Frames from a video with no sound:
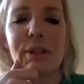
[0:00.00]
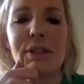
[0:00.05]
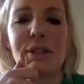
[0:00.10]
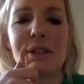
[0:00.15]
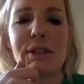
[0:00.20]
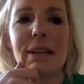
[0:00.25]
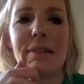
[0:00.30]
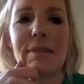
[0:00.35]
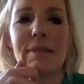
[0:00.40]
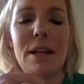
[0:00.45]

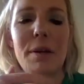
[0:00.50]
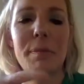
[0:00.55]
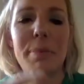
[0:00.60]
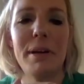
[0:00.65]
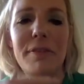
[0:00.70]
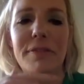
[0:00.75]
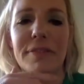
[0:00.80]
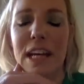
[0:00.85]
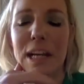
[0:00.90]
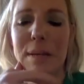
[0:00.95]
just hear a little
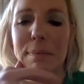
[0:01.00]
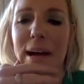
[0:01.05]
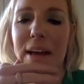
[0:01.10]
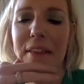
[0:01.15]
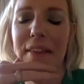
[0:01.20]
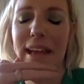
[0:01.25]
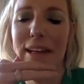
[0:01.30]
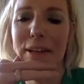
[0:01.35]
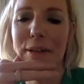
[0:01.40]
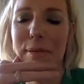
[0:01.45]
bit of
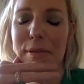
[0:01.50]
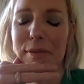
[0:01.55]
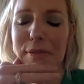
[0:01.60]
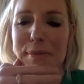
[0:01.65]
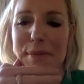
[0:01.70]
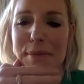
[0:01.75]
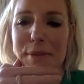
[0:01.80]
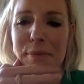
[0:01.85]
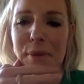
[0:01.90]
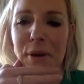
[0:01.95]
feedback then coming
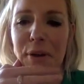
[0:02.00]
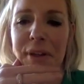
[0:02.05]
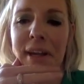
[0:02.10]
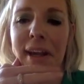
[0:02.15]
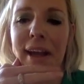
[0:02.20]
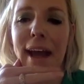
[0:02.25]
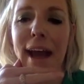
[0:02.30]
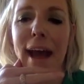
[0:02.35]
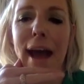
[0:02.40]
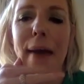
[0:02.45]
from someone.
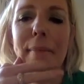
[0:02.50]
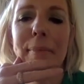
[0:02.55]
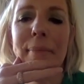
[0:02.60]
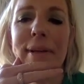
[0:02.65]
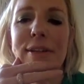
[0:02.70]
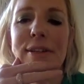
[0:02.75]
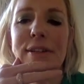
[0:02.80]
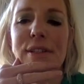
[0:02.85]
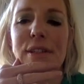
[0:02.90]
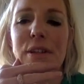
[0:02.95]

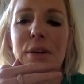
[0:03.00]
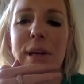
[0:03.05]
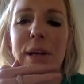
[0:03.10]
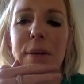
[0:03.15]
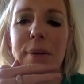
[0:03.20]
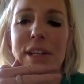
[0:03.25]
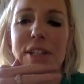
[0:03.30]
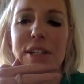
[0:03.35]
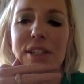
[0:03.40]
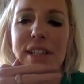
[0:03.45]
Just a quick
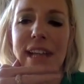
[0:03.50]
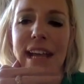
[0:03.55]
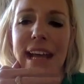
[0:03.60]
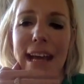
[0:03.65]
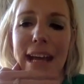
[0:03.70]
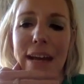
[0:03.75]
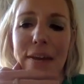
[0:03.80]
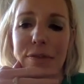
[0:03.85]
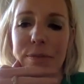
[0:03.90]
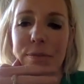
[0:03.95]
question
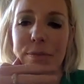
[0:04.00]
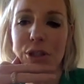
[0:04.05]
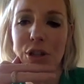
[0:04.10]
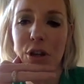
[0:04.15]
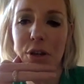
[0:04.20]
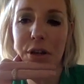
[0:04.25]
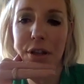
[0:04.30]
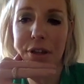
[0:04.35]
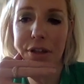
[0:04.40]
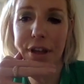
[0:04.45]
here from
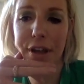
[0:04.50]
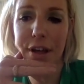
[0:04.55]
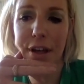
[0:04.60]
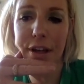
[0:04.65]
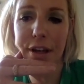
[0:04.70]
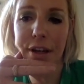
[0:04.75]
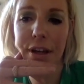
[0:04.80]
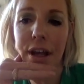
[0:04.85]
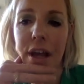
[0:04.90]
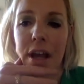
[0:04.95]

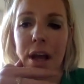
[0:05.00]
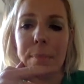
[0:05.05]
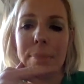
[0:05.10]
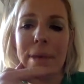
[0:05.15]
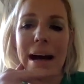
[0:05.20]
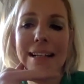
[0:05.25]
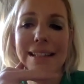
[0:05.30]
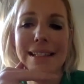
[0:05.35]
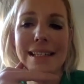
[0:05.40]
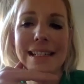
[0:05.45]
Jonathan.
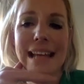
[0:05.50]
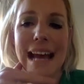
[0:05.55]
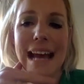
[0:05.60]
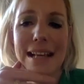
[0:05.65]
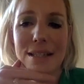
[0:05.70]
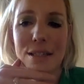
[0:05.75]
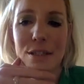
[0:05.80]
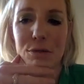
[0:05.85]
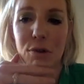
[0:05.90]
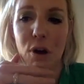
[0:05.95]
Back to
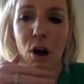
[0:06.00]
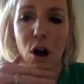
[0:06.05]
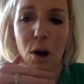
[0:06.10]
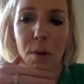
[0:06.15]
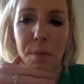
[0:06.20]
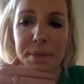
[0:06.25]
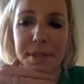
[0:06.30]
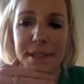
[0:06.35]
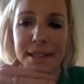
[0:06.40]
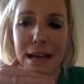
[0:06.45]

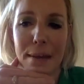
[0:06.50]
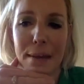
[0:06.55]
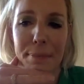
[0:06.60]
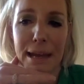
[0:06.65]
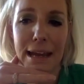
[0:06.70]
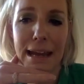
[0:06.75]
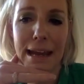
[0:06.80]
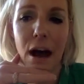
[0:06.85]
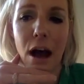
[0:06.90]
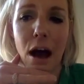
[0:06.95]
desktops,
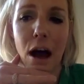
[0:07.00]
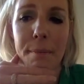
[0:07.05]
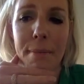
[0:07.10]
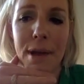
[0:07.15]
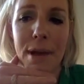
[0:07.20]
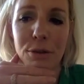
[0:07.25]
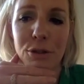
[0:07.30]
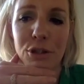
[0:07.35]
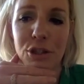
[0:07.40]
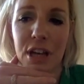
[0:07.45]
Debbie. Are
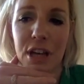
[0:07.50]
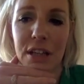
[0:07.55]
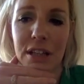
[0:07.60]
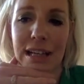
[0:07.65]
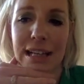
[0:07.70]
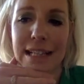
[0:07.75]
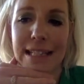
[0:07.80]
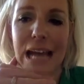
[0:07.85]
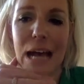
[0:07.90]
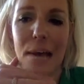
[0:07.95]
most
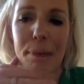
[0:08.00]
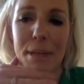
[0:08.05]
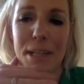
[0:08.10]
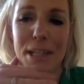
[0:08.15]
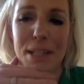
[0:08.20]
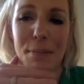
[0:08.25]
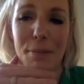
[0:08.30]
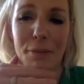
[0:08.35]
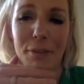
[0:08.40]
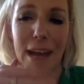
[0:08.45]
journalists happy
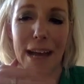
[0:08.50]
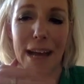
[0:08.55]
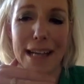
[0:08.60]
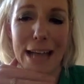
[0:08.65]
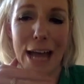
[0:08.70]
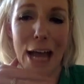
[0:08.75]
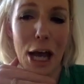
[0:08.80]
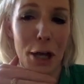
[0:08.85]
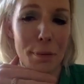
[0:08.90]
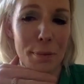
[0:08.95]
to provide
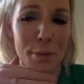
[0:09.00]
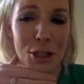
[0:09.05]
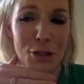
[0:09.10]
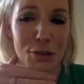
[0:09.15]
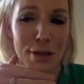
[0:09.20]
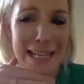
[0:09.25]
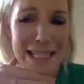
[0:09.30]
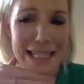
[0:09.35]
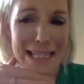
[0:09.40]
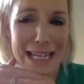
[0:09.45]
home
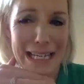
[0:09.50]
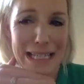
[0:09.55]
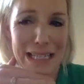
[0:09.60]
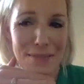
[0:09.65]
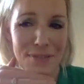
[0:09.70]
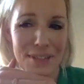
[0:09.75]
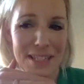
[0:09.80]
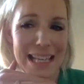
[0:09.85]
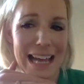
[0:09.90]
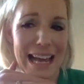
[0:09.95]

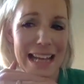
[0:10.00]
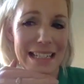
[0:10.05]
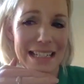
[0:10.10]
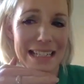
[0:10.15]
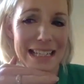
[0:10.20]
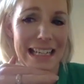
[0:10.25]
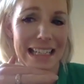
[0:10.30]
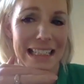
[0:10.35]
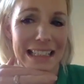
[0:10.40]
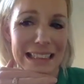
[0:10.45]
addresses for
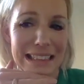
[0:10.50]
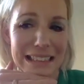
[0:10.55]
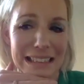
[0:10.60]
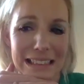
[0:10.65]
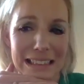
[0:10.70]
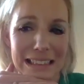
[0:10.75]
sending?